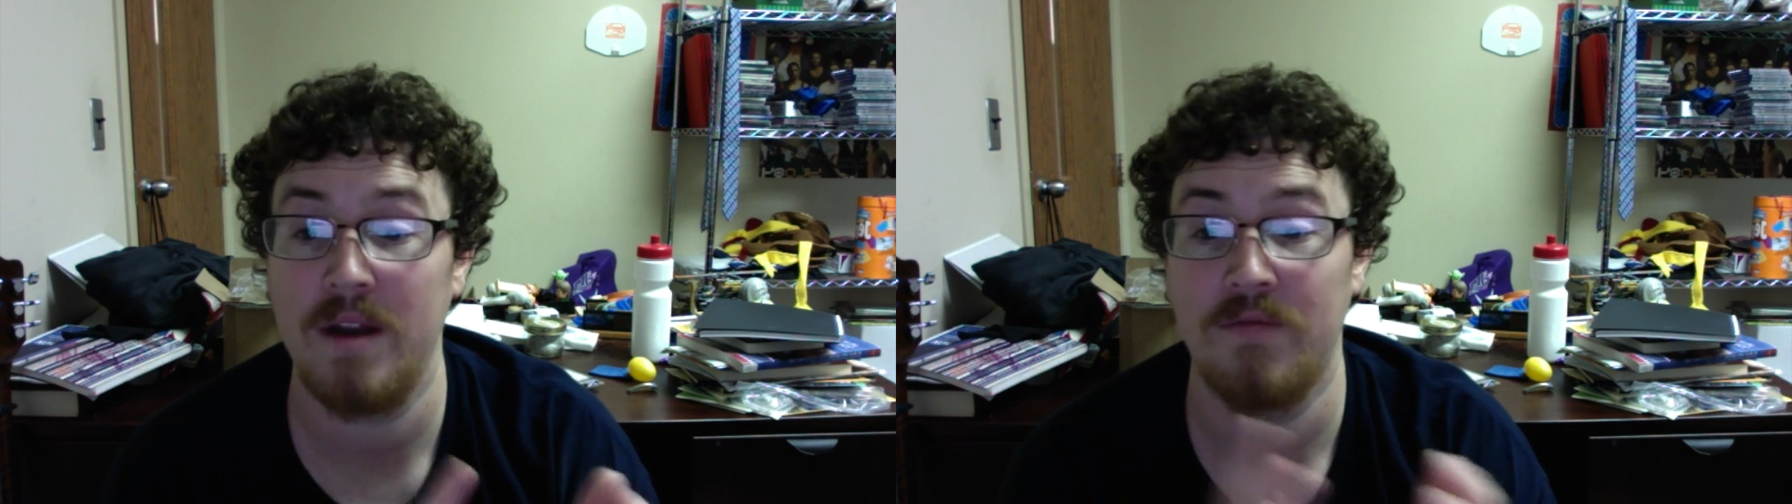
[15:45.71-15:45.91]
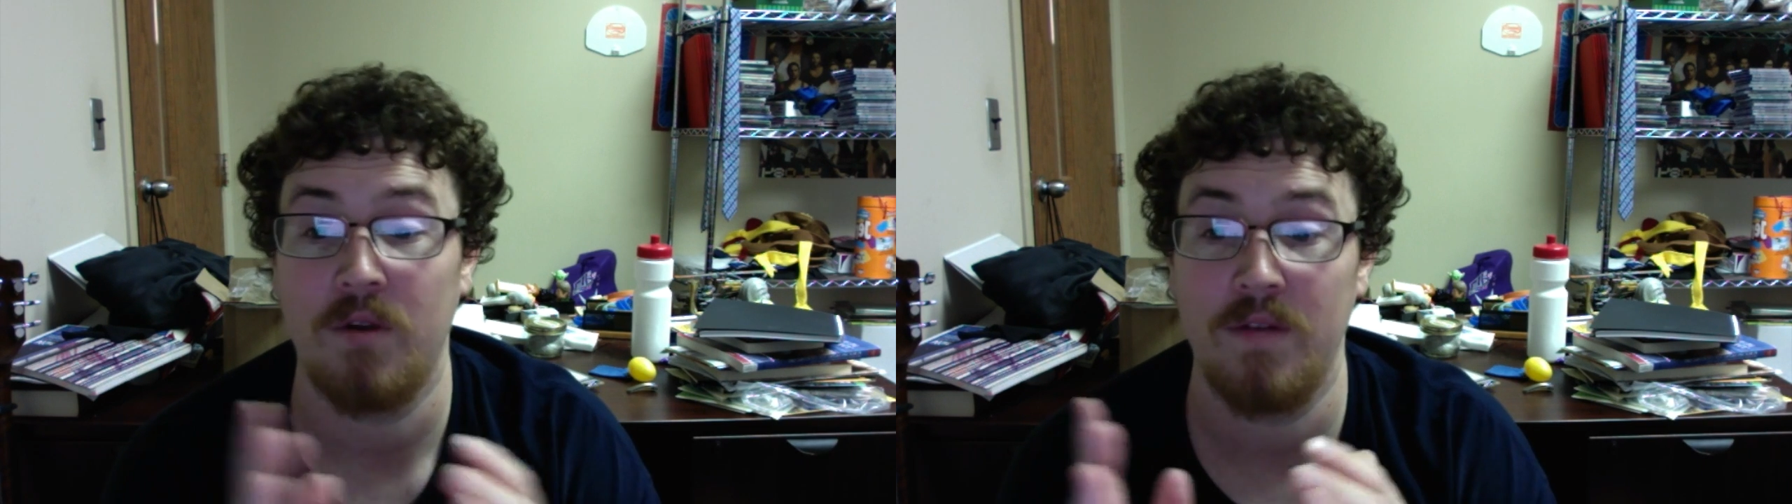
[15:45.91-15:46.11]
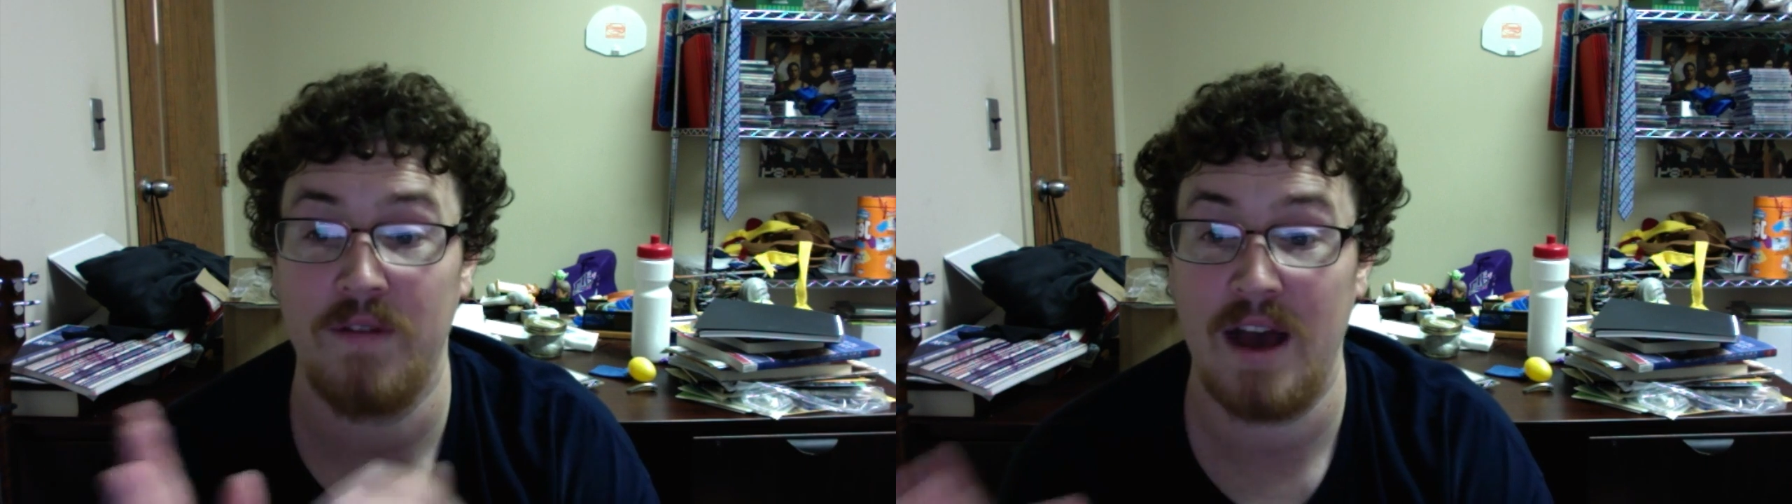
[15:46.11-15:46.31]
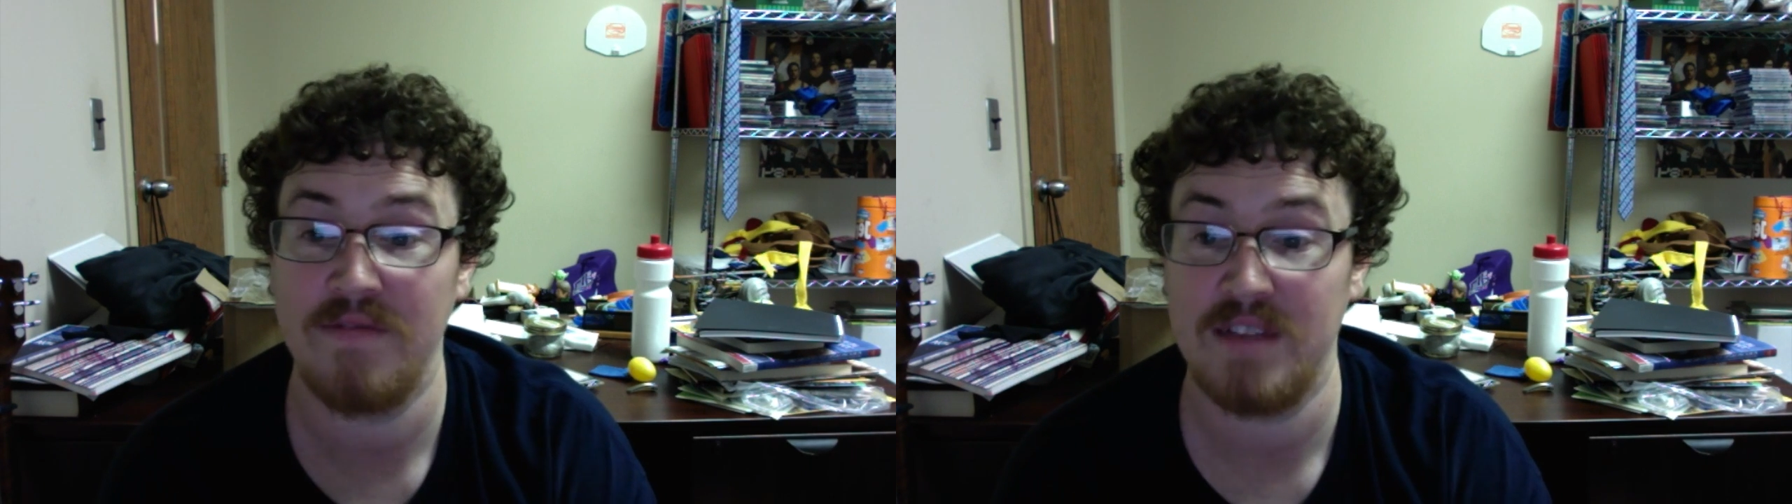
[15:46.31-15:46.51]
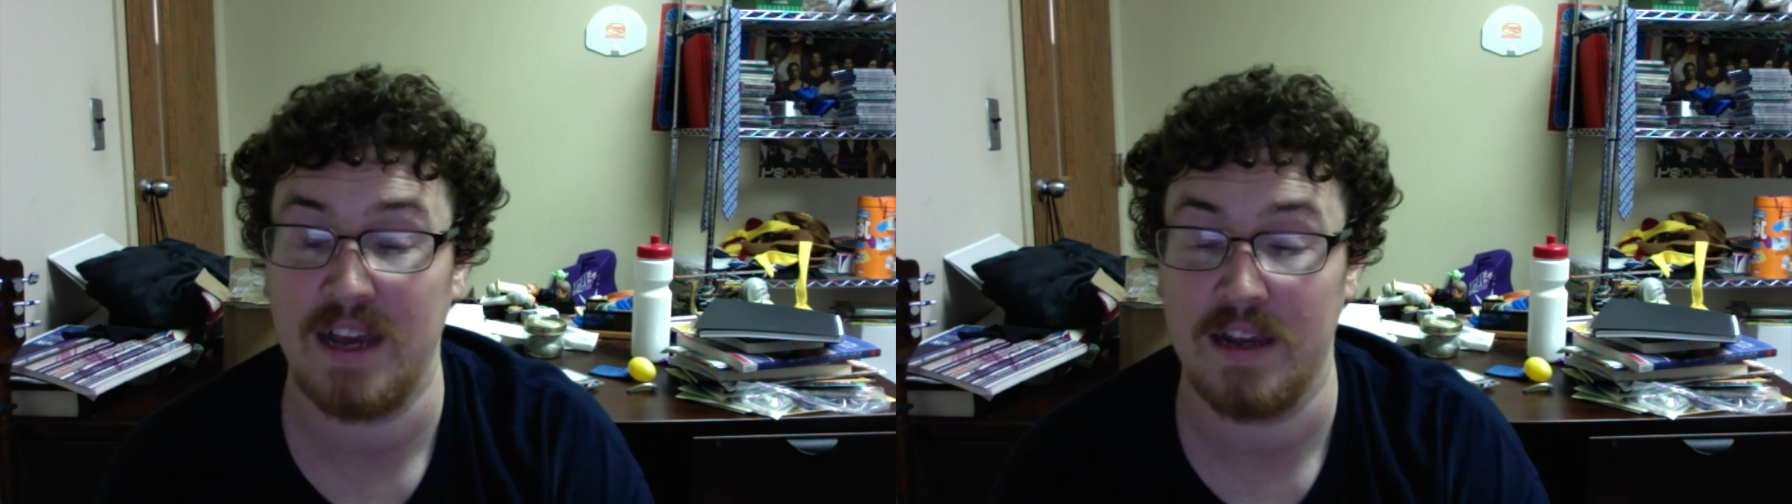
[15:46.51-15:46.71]
and 45
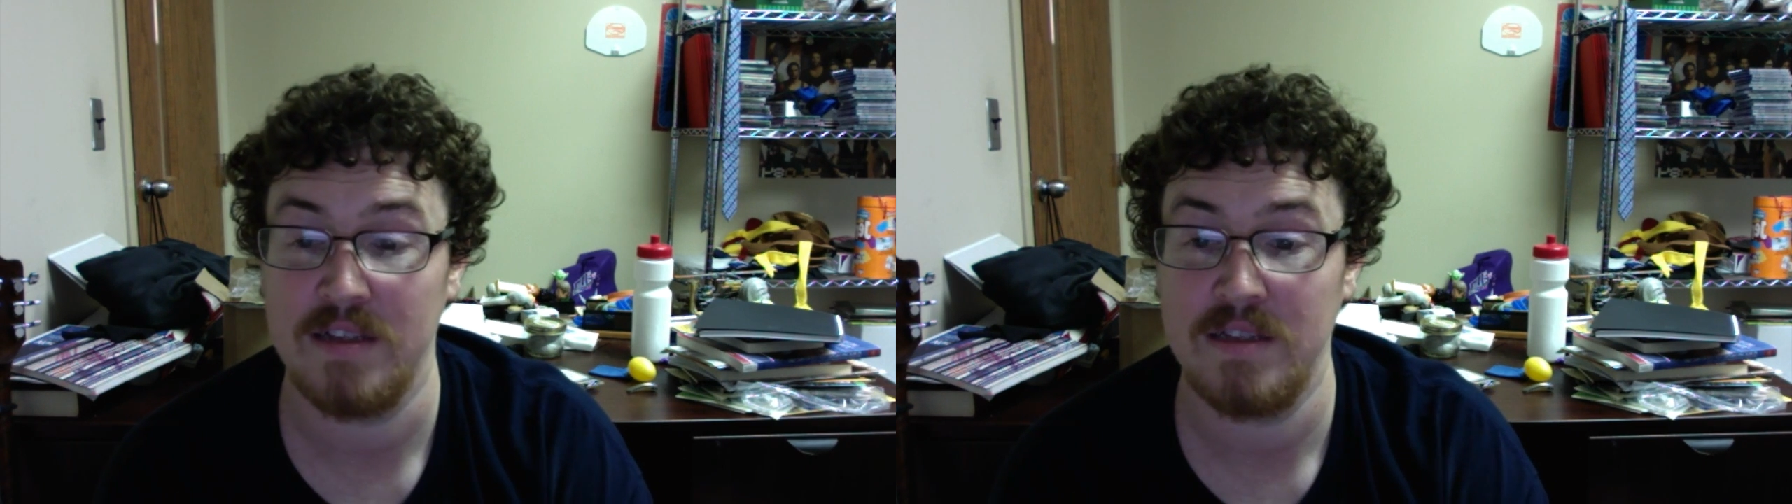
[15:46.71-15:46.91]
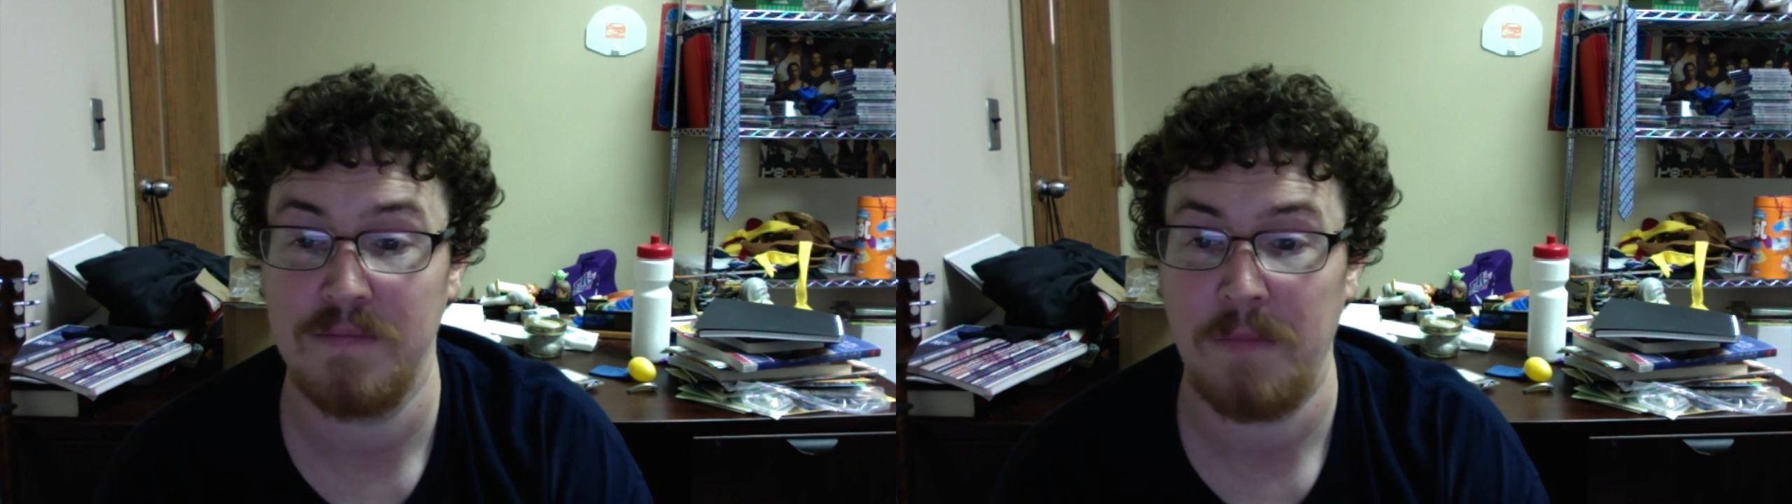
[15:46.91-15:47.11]
seconds.